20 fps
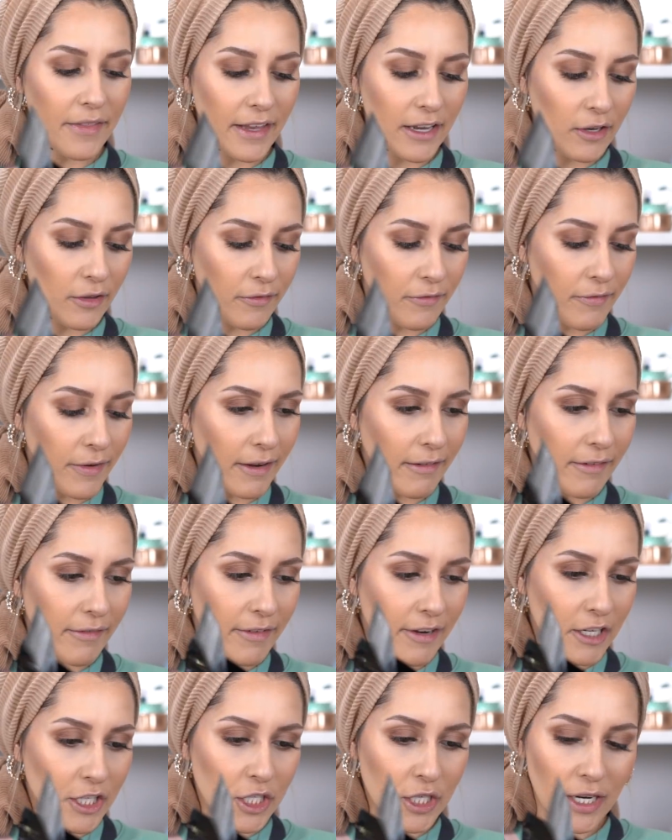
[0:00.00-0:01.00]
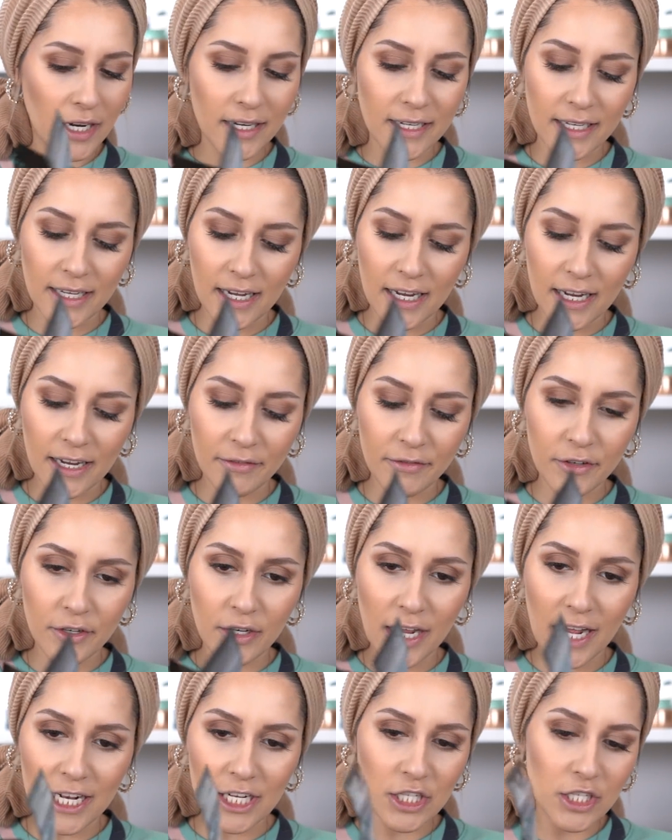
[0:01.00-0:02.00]
they look very, very shiny. I have
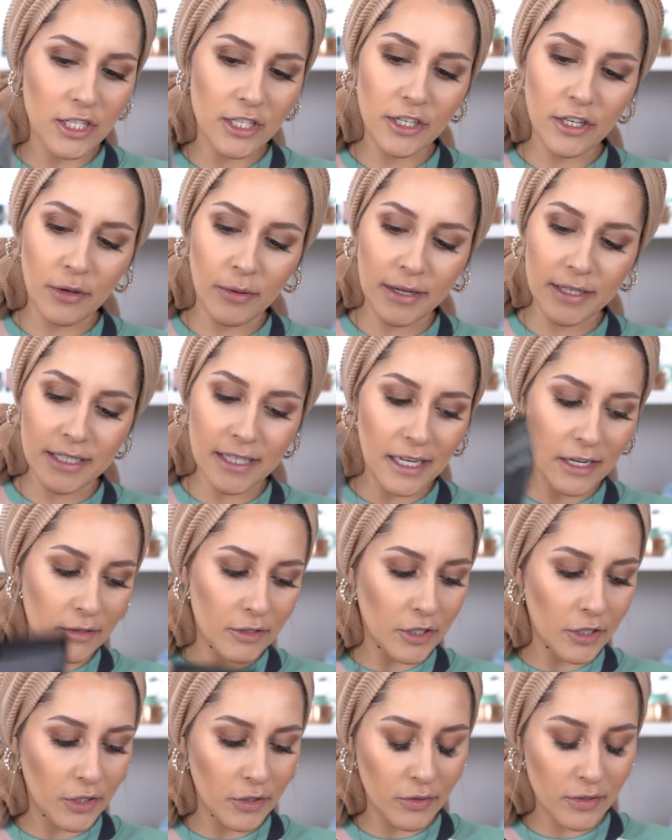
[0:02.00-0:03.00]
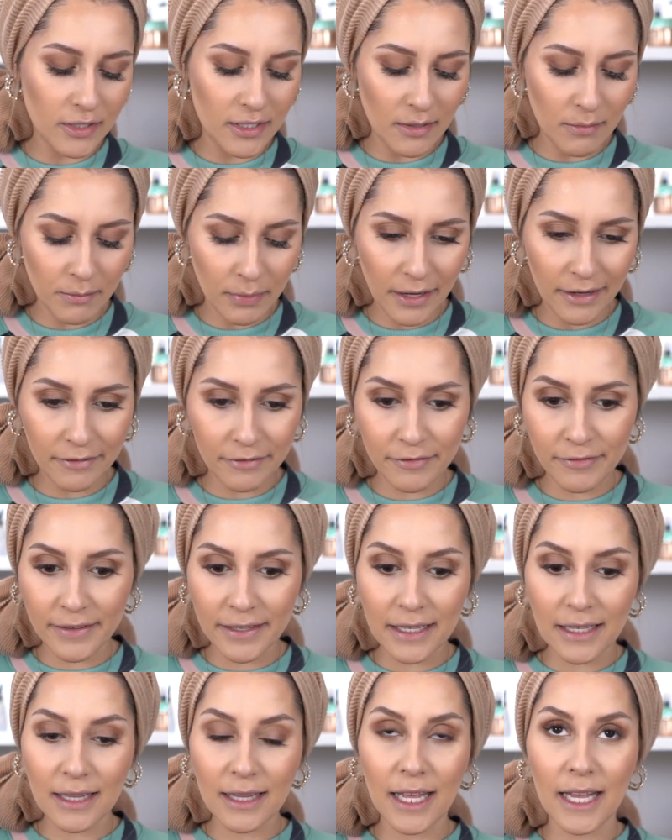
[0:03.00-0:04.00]
actually no idea how to use them, but I
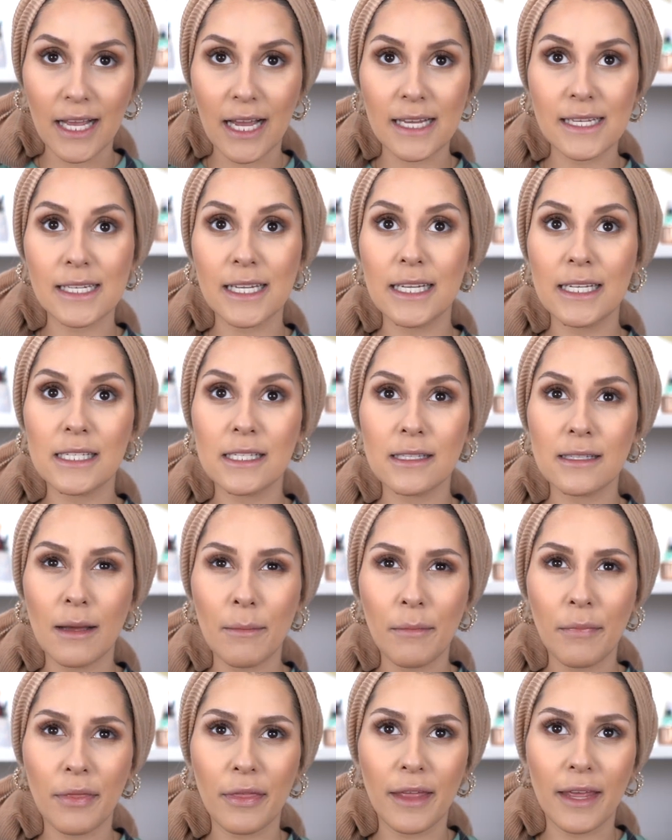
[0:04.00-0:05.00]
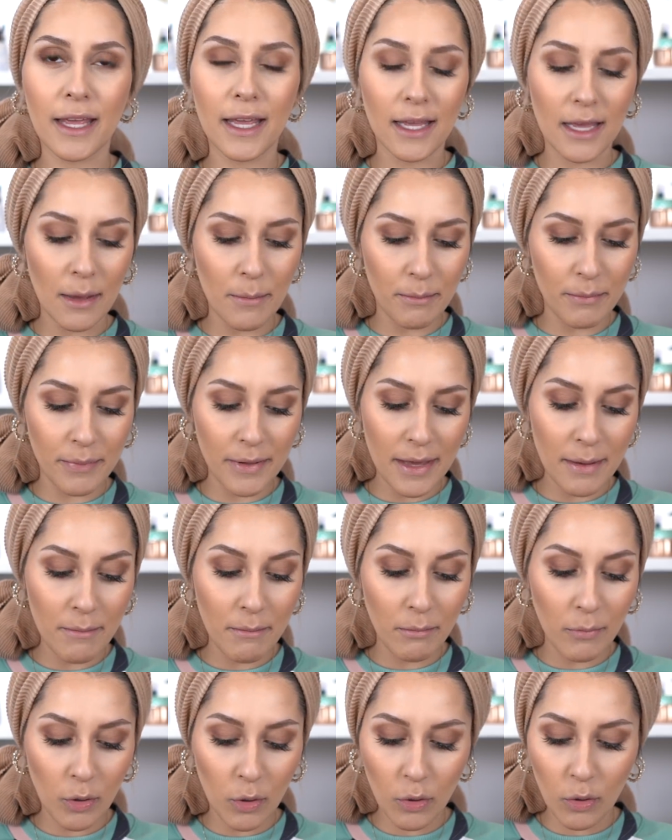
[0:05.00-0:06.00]
feel like I need something a bit
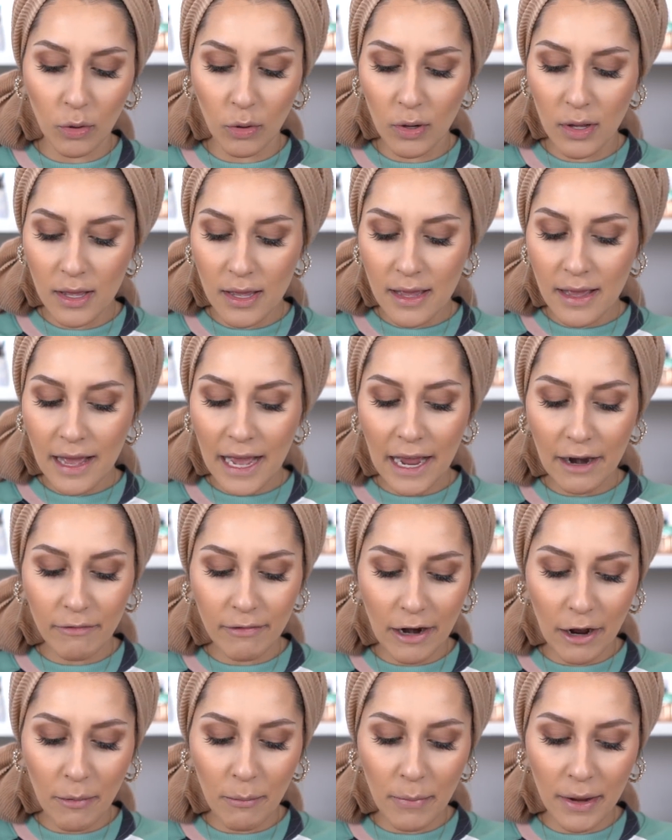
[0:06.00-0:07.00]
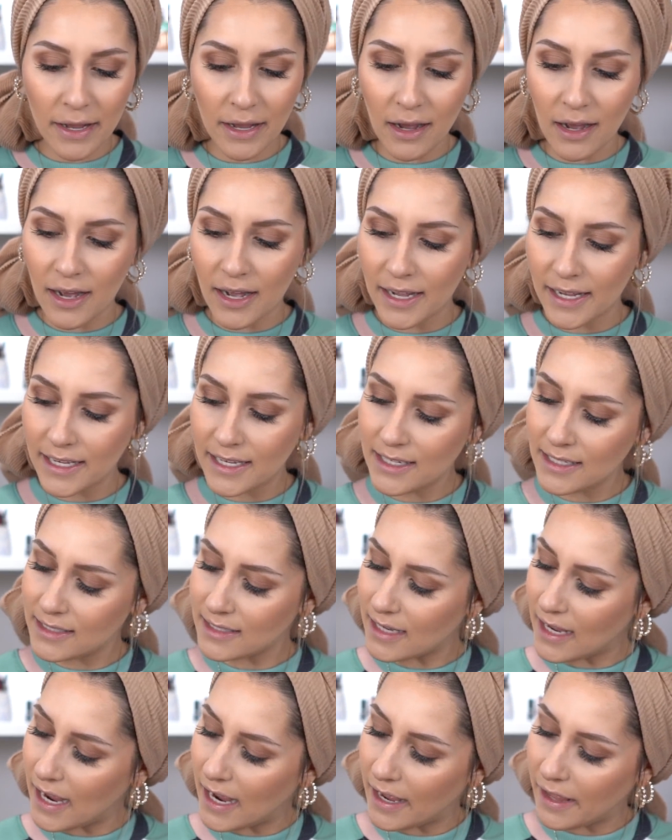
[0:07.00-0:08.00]
more around my eyes.
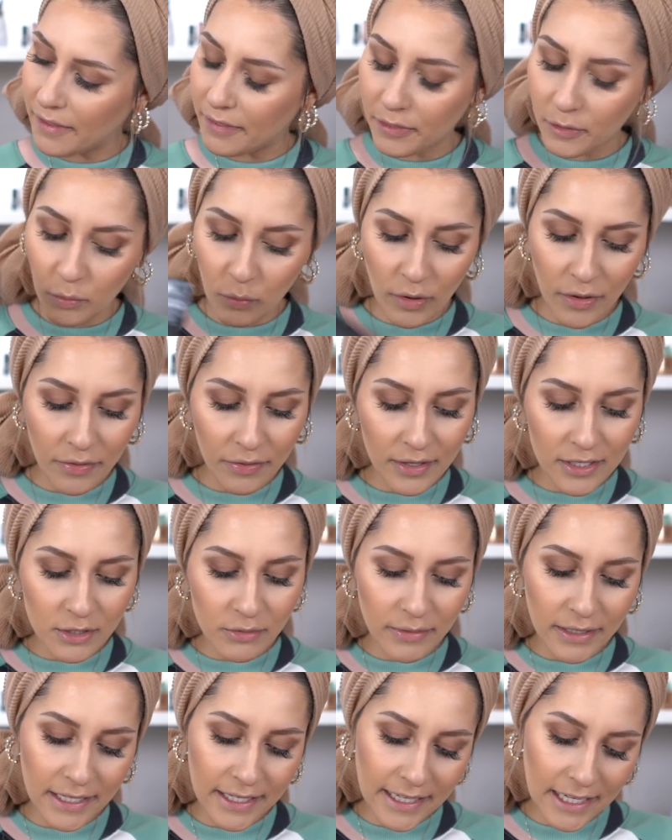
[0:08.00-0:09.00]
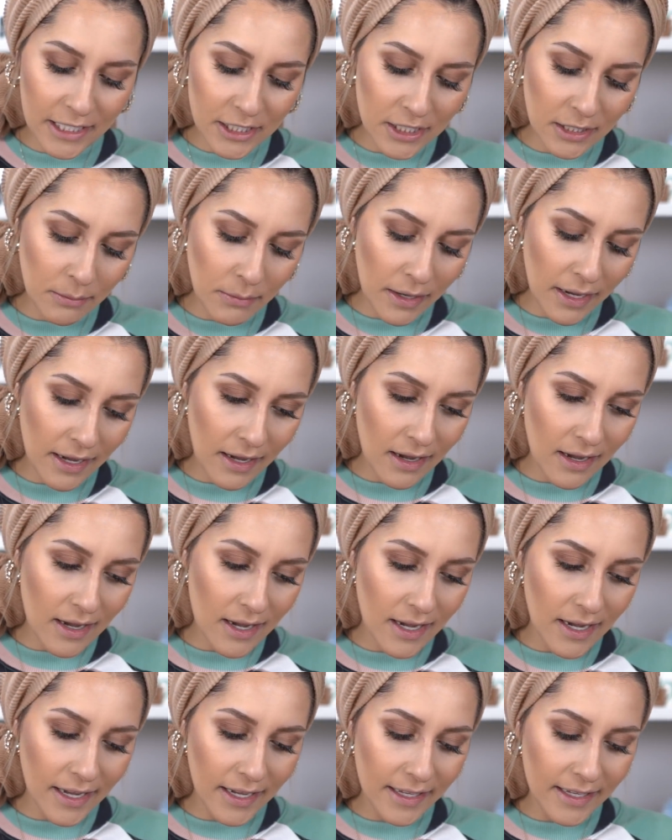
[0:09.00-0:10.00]
And the one that's really catching my
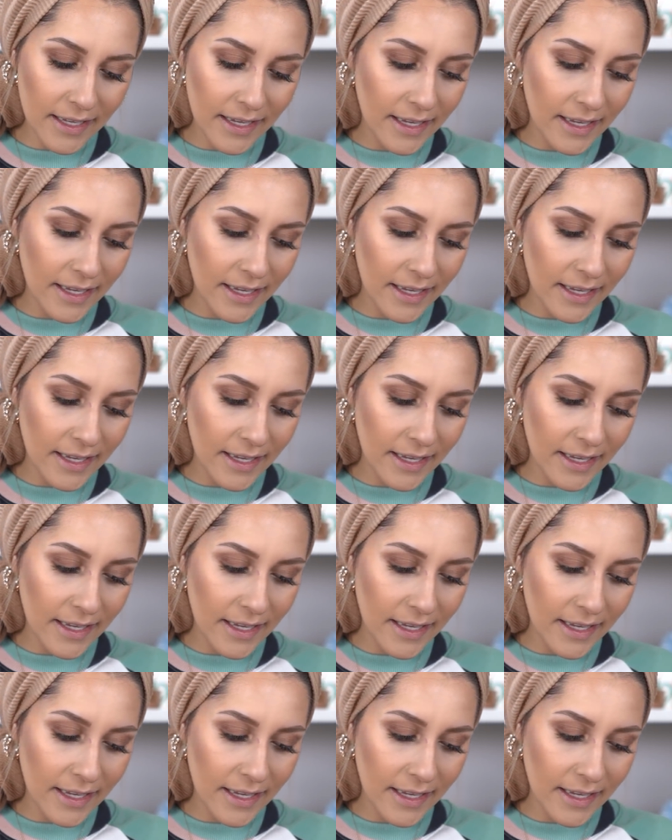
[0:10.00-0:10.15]
eye